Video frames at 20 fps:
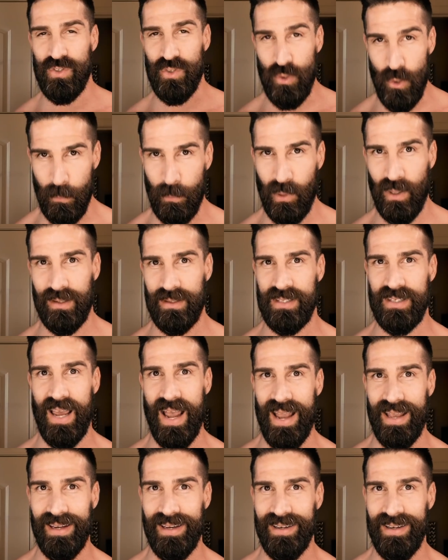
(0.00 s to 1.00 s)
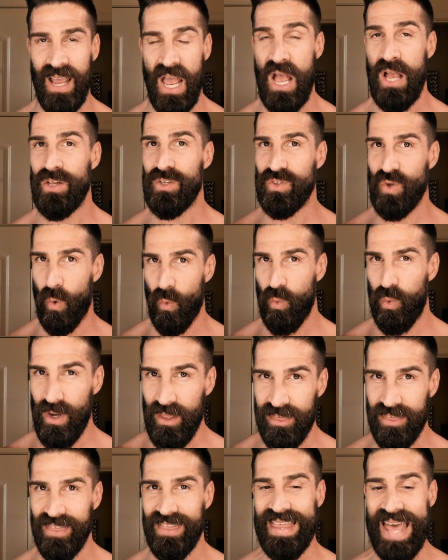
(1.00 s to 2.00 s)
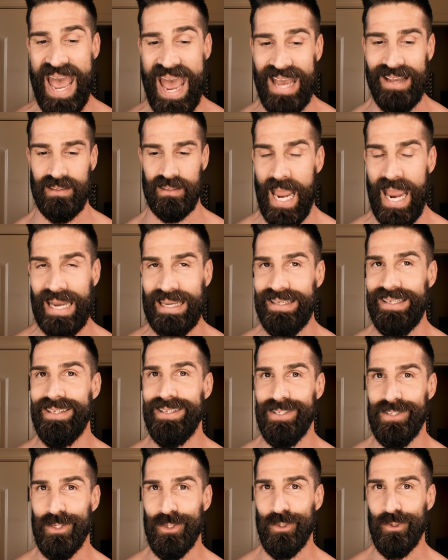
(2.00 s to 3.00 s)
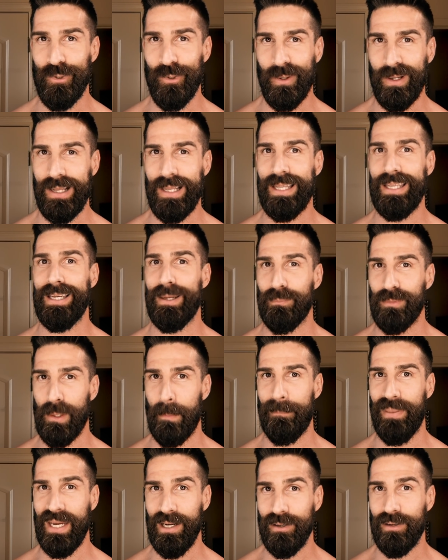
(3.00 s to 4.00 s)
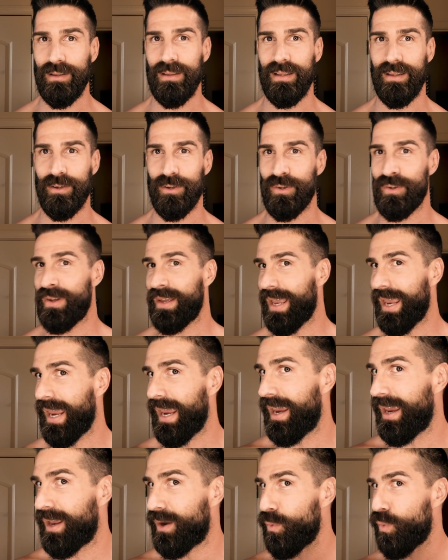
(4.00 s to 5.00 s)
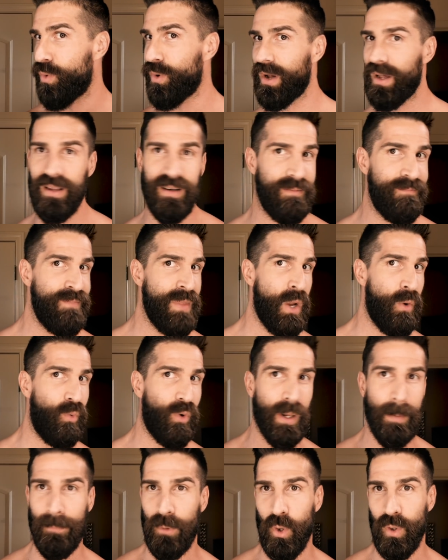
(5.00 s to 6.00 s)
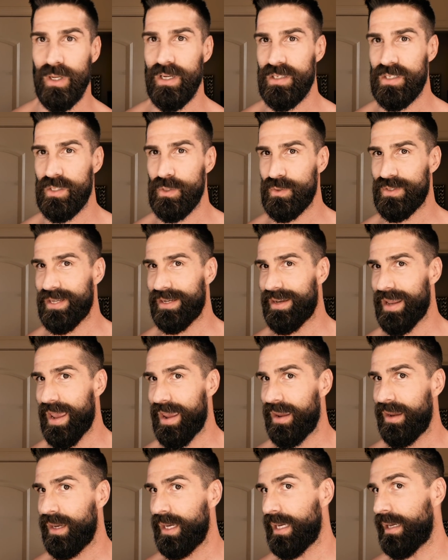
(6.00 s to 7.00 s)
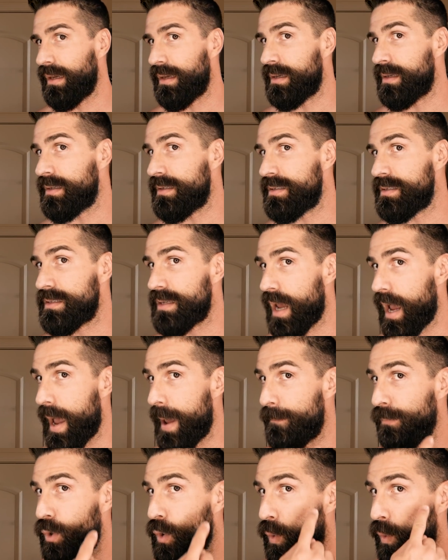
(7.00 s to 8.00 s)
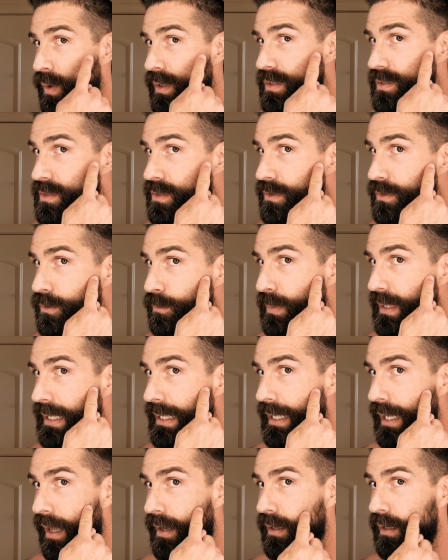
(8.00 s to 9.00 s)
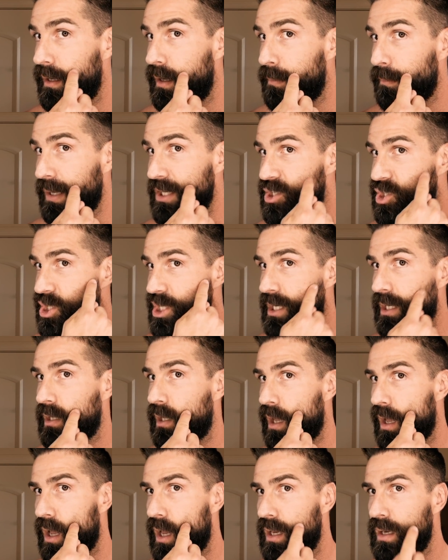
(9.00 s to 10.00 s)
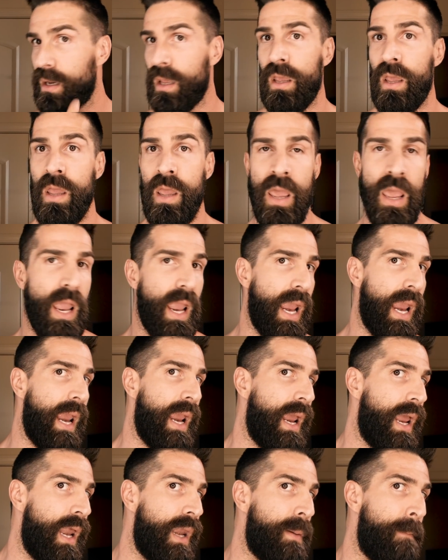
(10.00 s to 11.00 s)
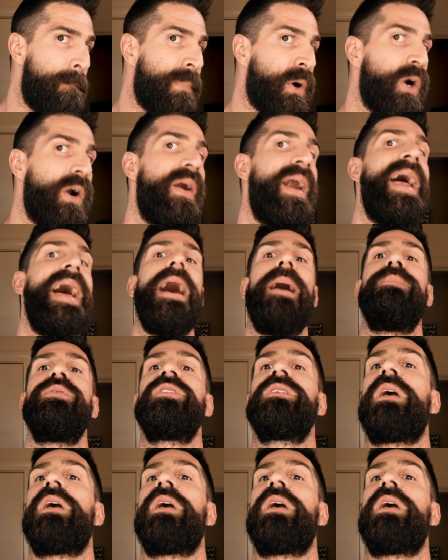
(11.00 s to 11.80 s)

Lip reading: Super excited. So with that, I need to clean up the beard a little. And what I'm going to do today is I'm going to be lining up my cheek line and perhaps